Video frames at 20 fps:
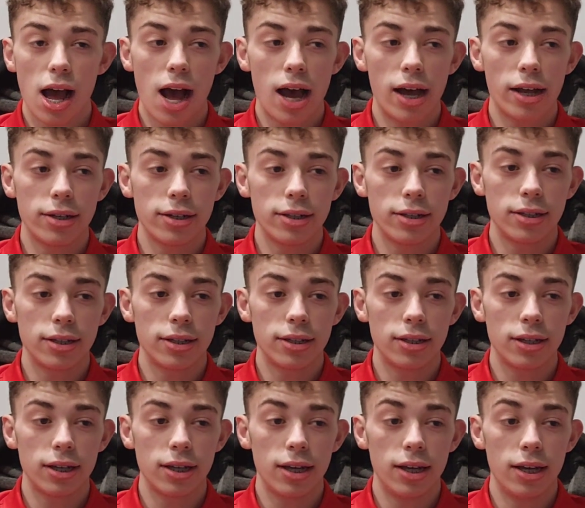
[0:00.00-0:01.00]
and
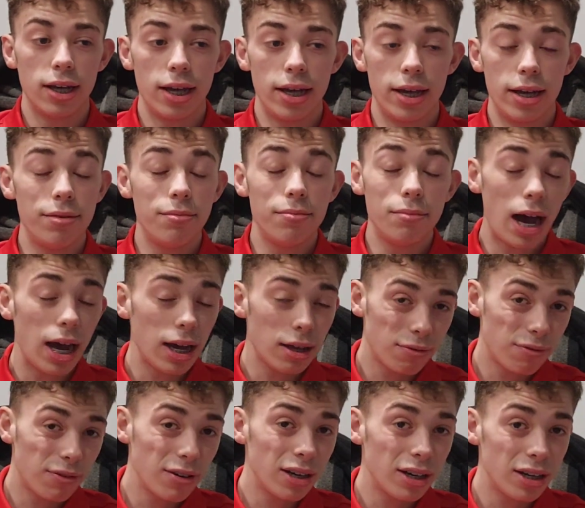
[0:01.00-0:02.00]
in
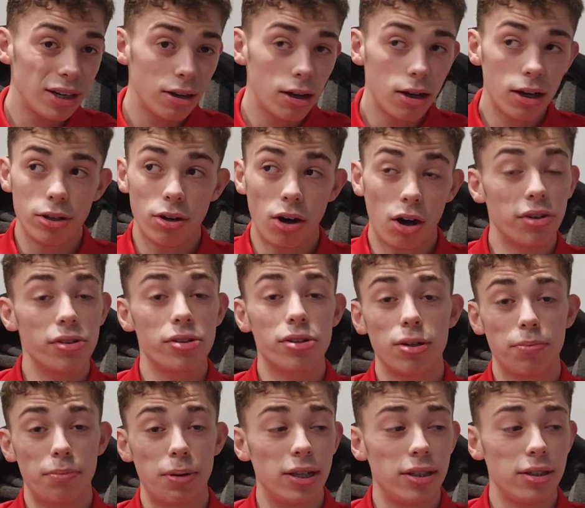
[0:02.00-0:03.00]
my fair and
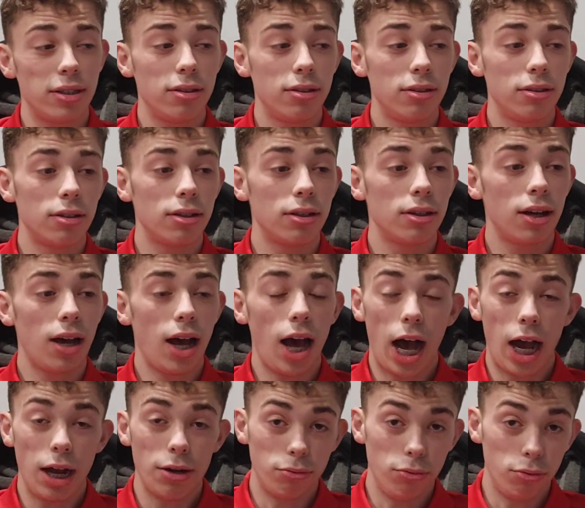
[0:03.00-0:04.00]
honest opinion,
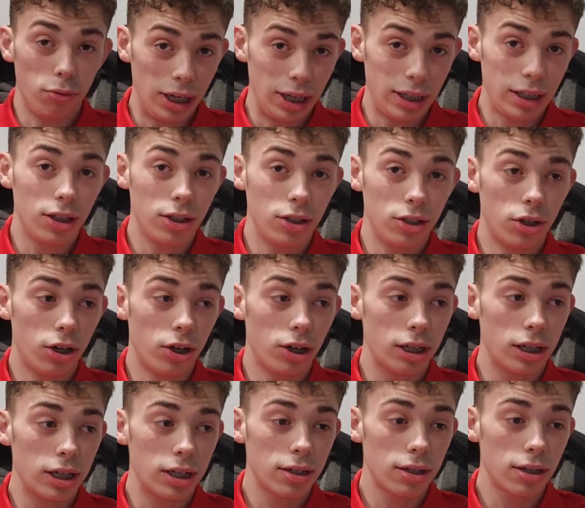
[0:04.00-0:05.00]
I really
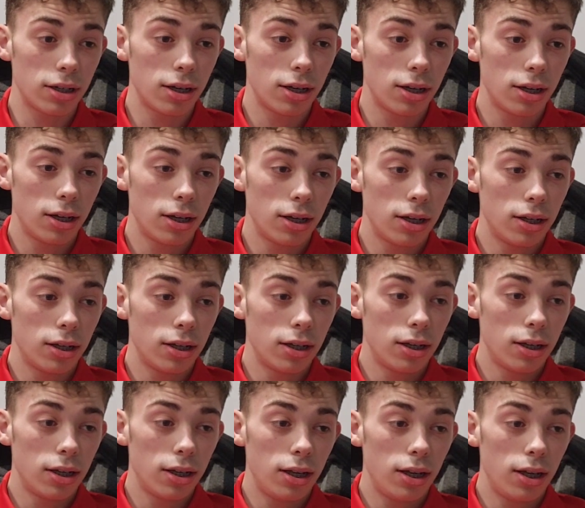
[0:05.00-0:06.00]
enjoyed it.
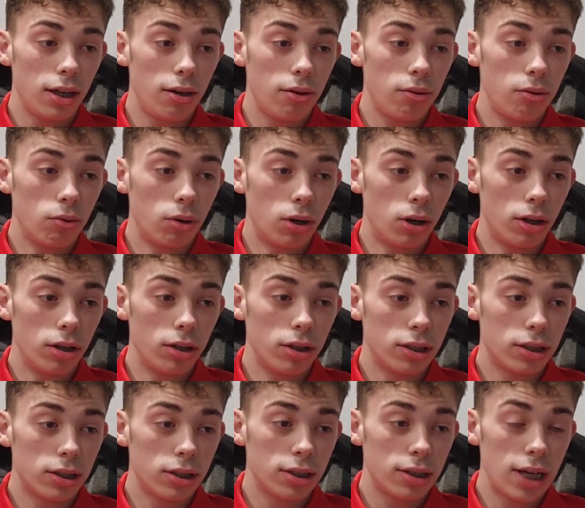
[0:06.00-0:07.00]
It
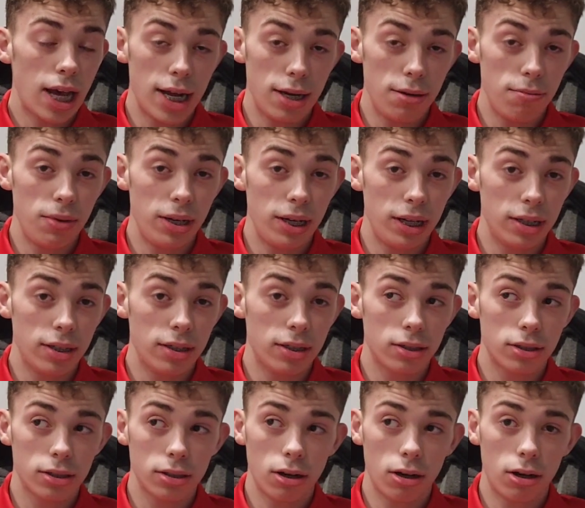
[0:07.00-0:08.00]
was 10
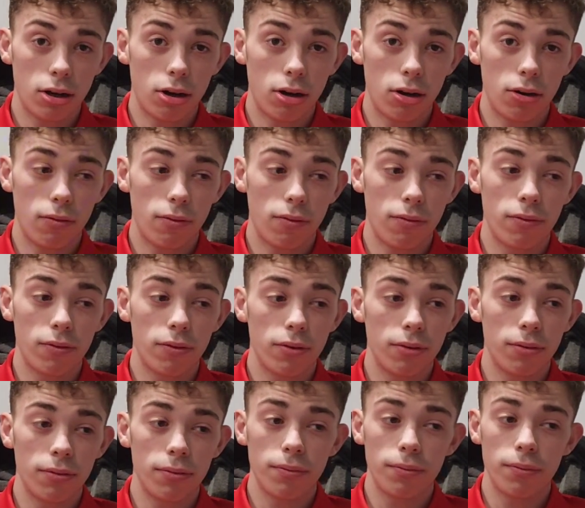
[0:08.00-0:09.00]
minutes of
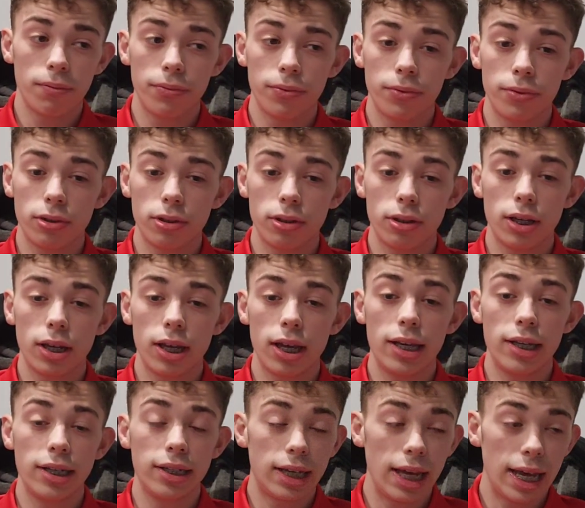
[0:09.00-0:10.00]

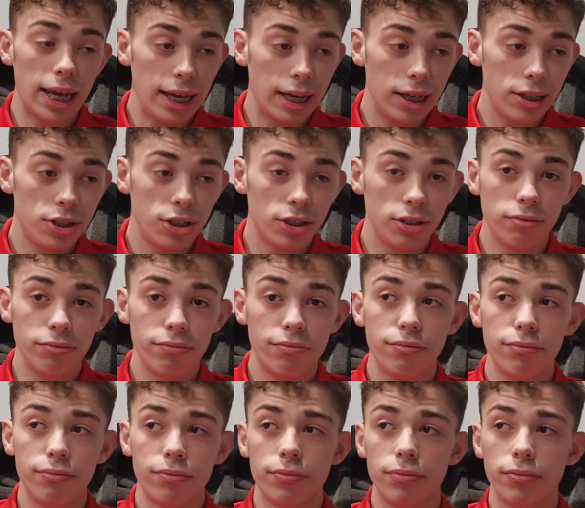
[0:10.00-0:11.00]

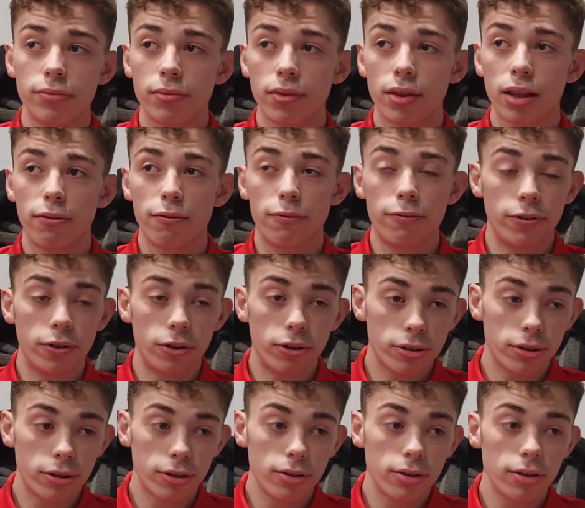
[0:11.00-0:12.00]
engaging,
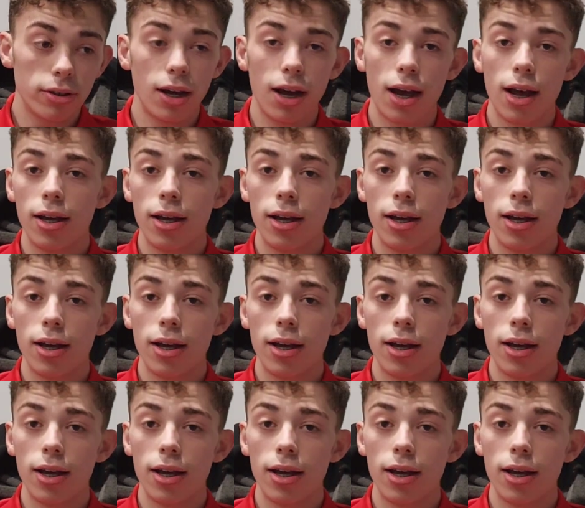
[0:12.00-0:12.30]
fun,